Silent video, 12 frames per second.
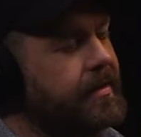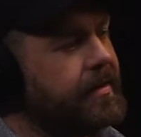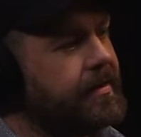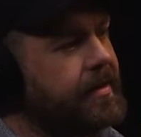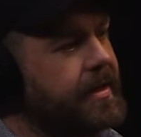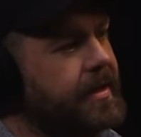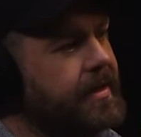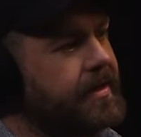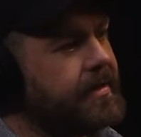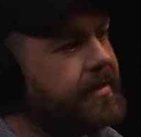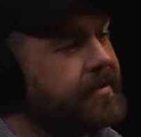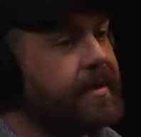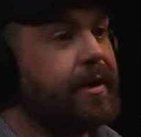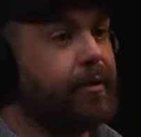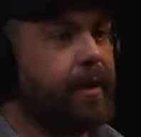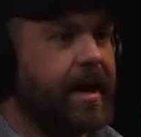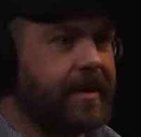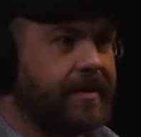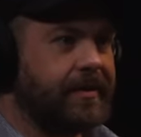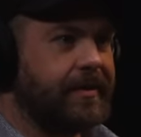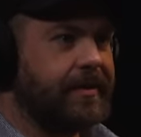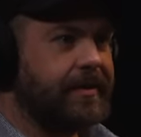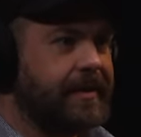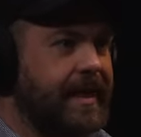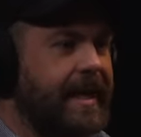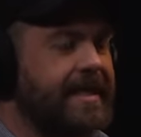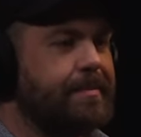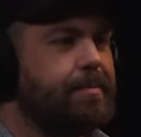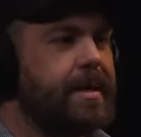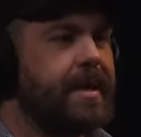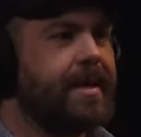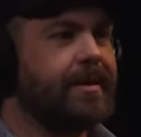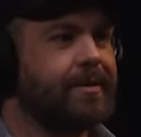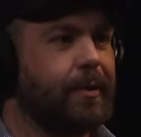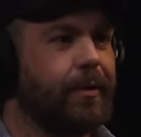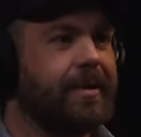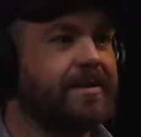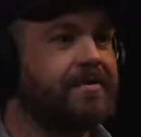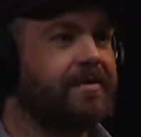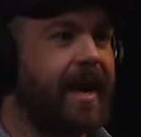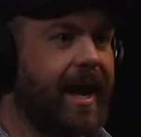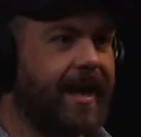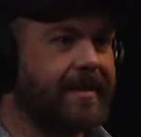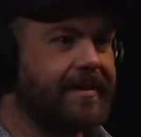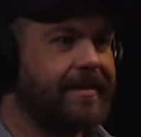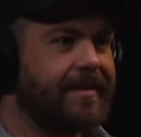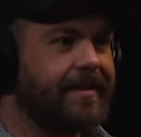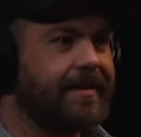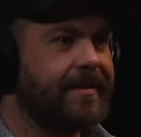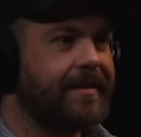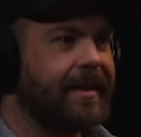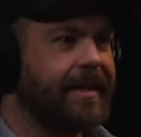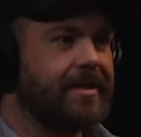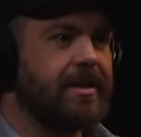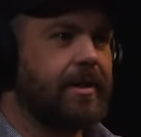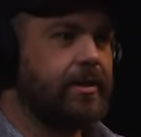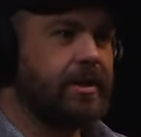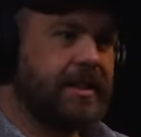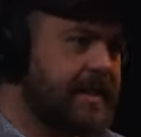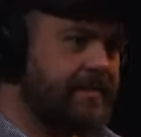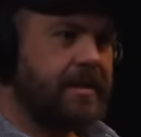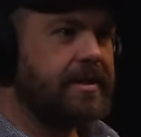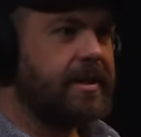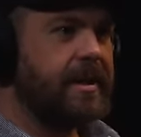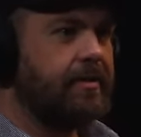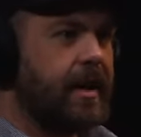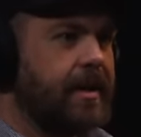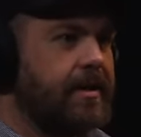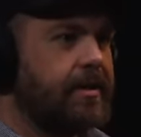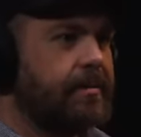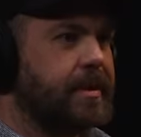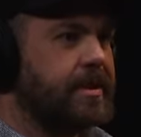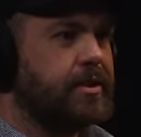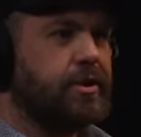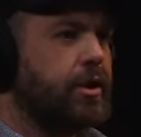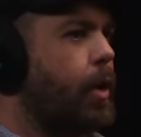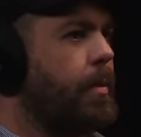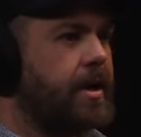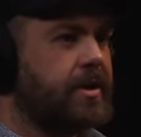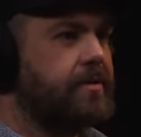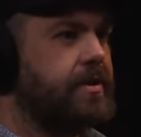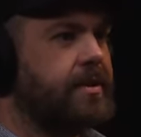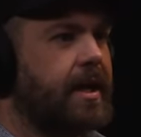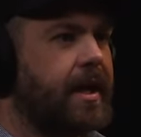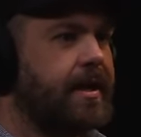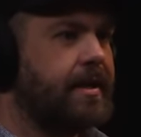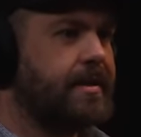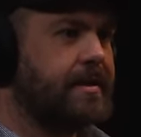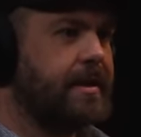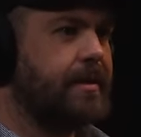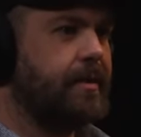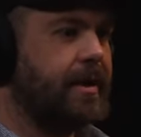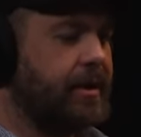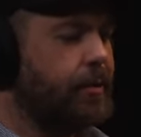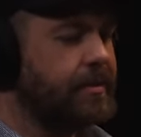the theoretical is being taught as fact, and it's like just leave it as theoretical because so much of society is theoretical.